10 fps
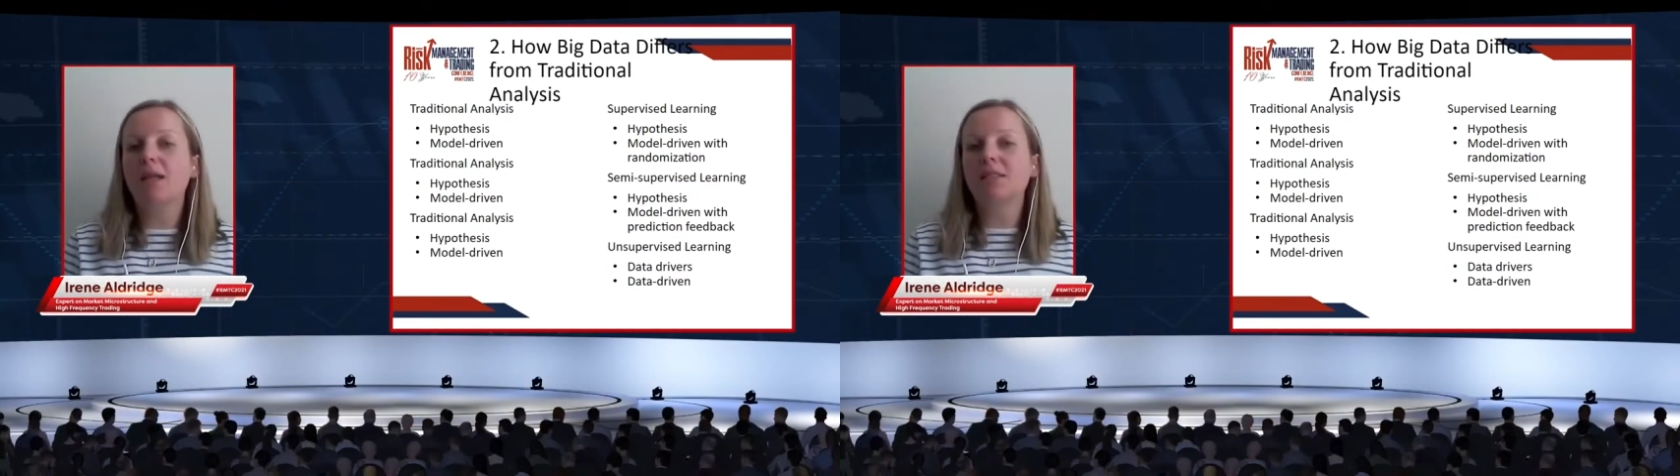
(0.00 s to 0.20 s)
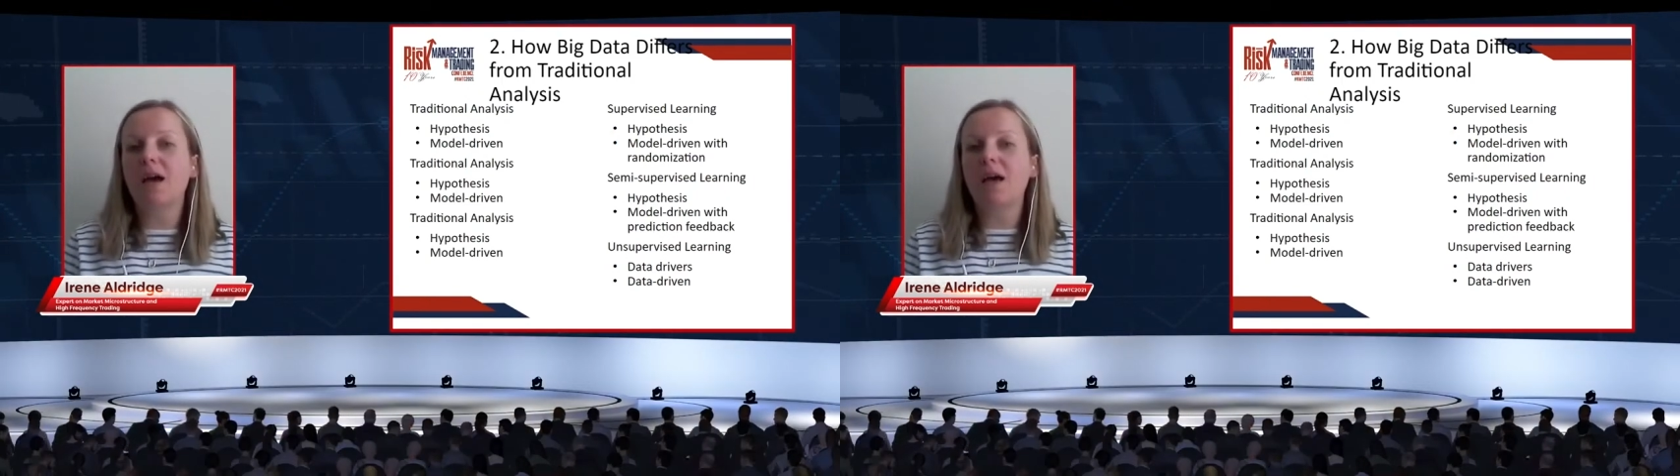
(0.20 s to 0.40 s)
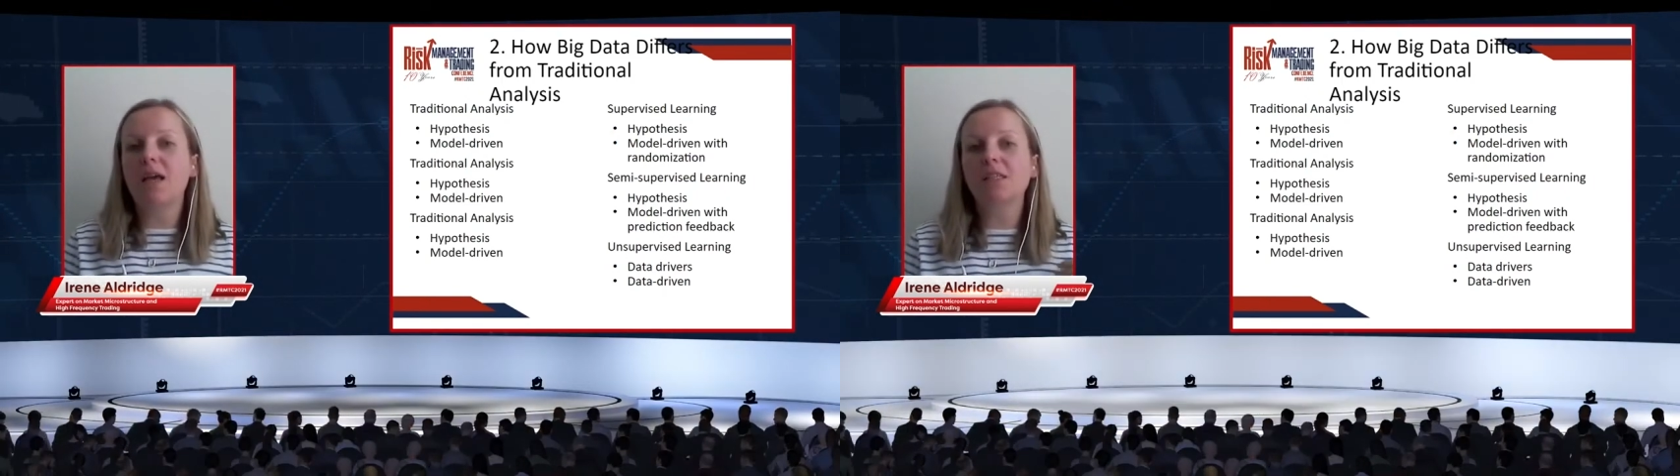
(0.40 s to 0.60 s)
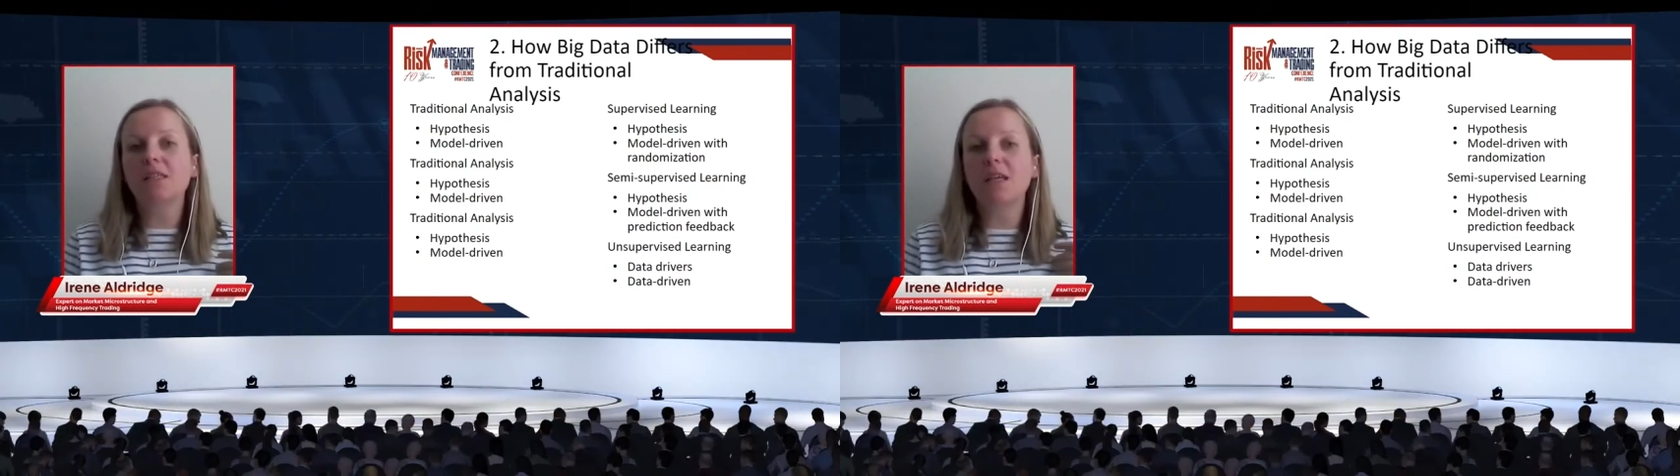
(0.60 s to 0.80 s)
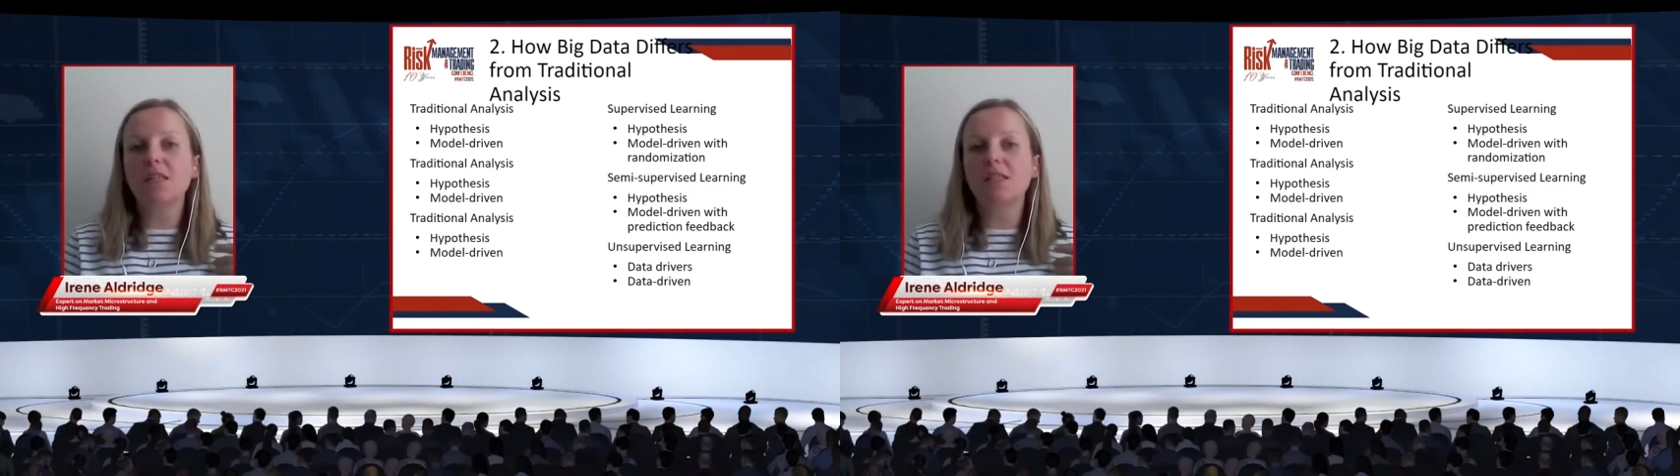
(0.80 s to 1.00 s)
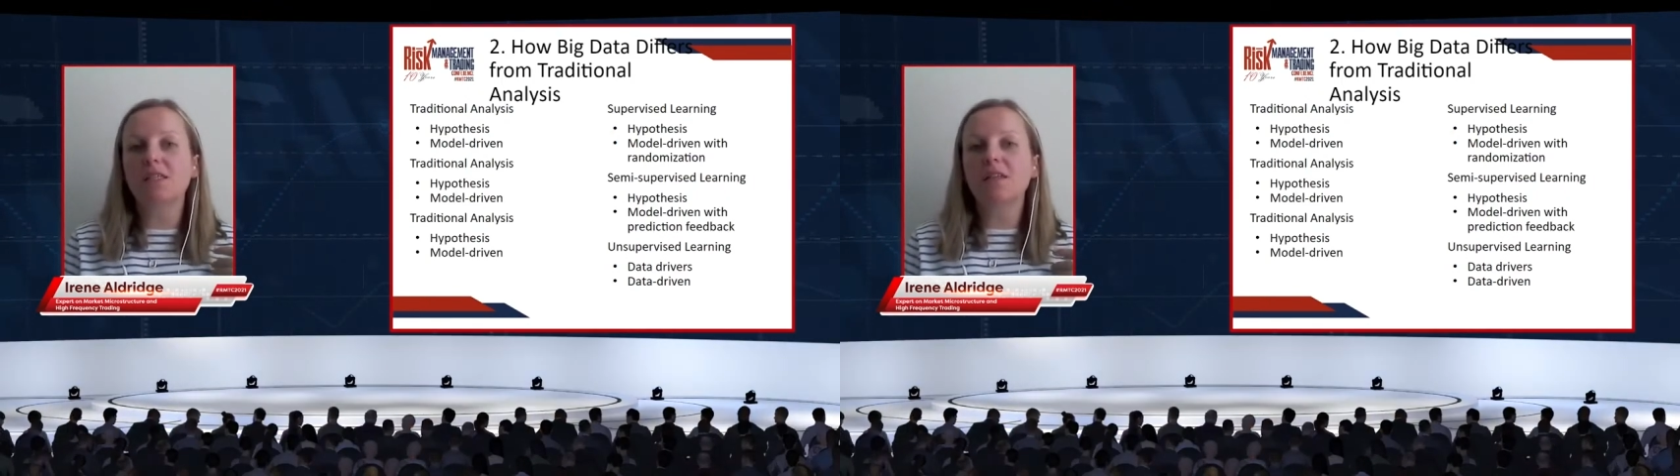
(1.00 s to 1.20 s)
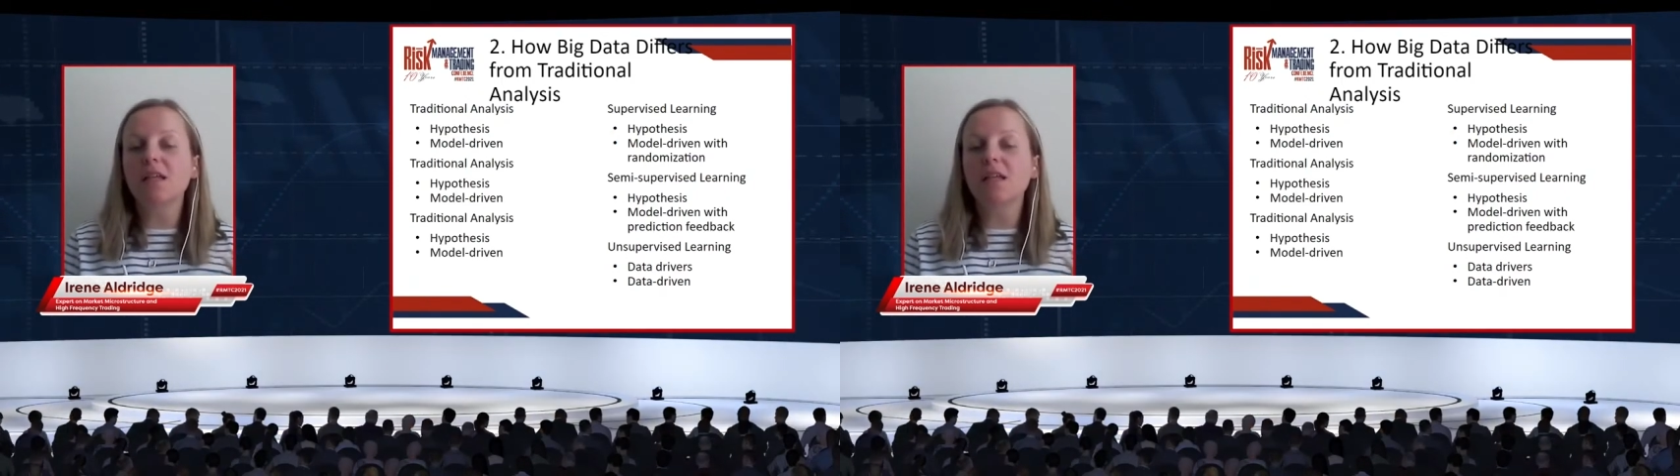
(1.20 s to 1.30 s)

But uh, it's it's